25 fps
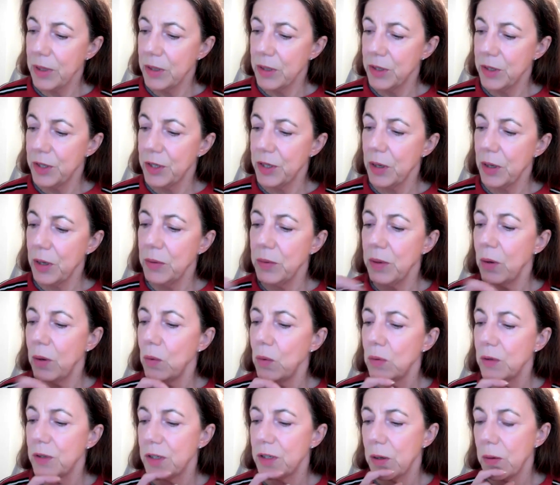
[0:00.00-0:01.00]
So
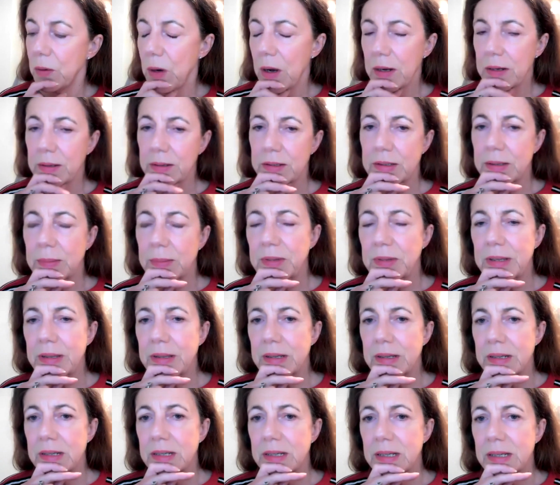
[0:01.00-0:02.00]
also something
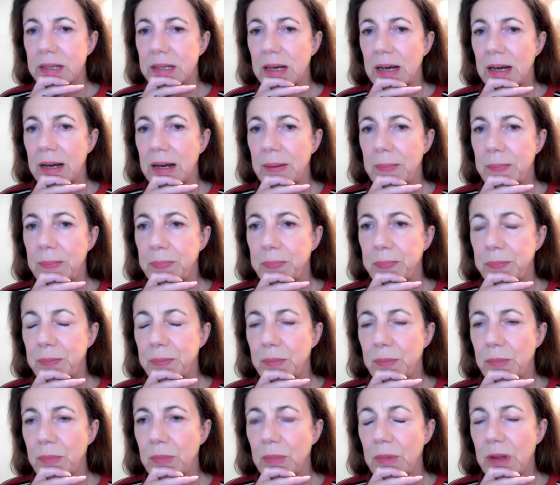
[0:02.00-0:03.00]
that,
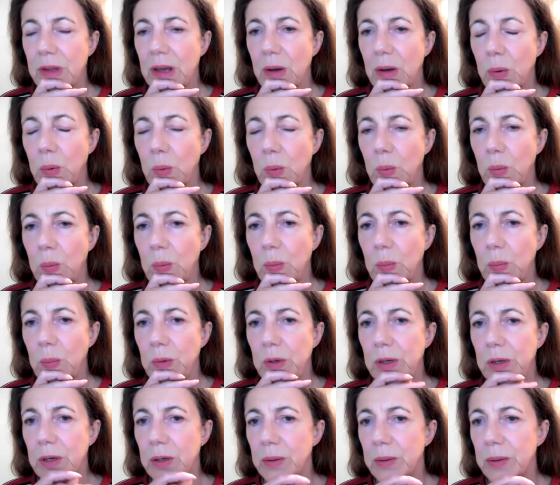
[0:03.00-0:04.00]

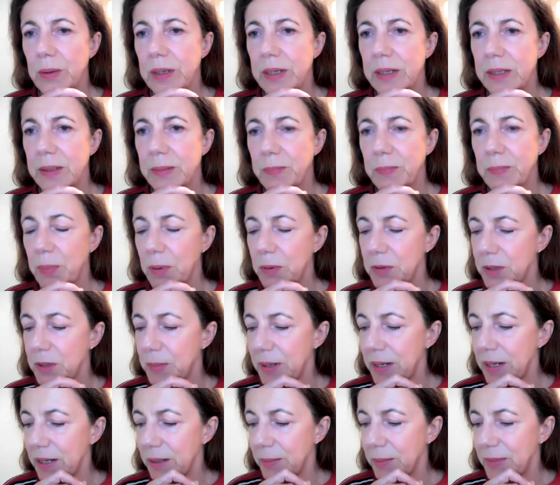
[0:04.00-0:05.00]
is
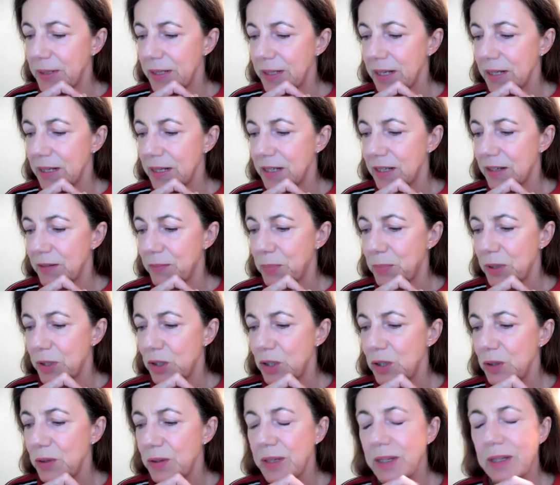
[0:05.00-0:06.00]
possibly a little bit sensitive, but
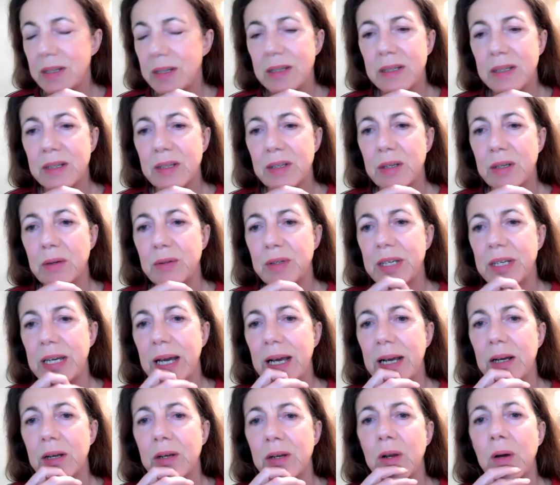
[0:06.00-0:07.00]
do you think there's a
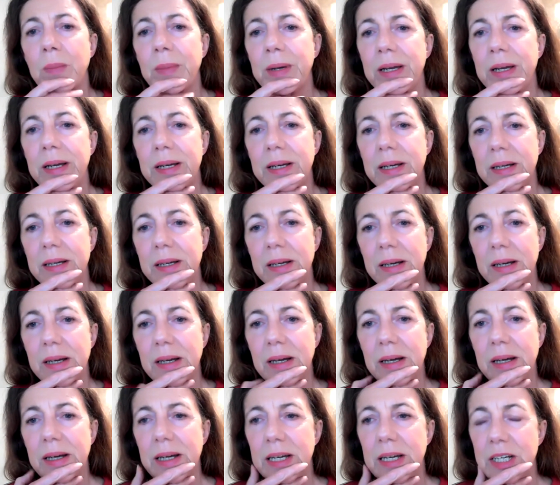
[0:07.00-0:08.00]
socioeconomic
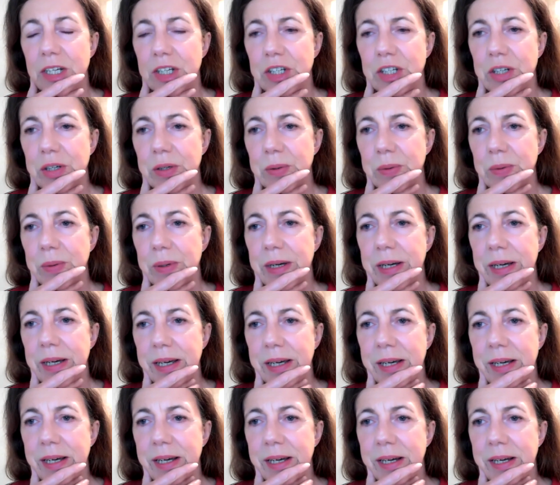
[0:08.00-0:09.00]
issue
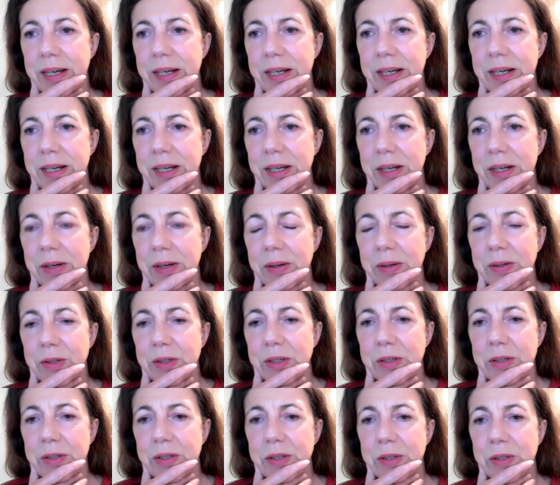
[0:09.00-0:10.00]
here?
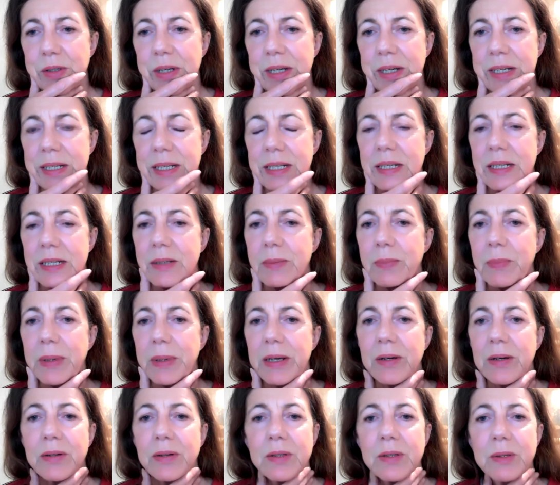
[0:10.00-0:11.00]
Is it
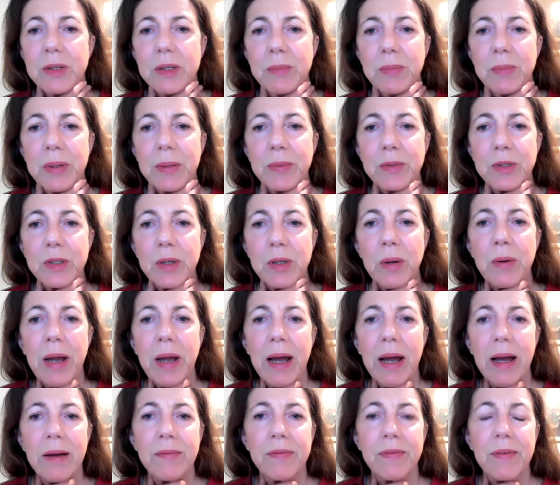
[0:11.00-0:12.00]
because some people don't
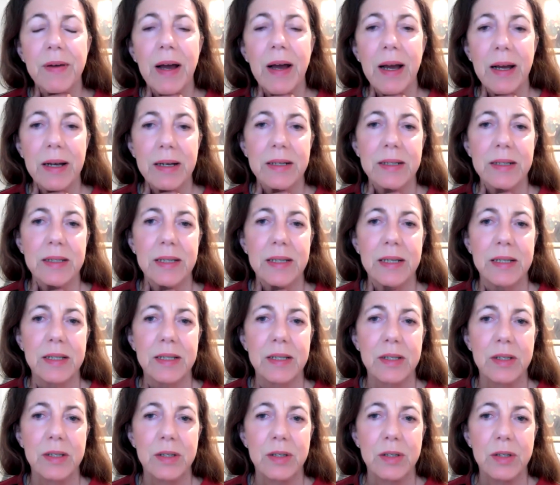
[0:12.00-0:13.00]
have
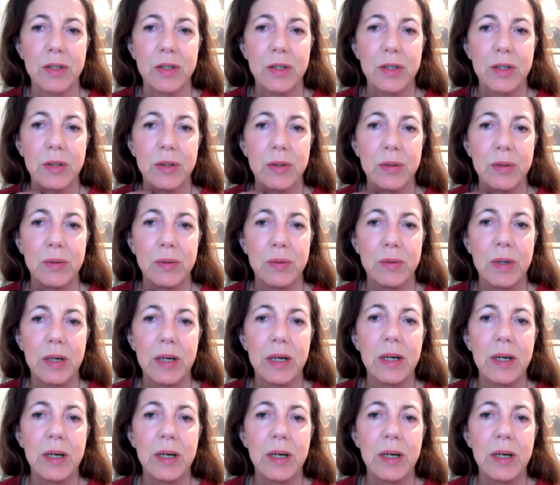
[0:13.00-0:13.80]
access to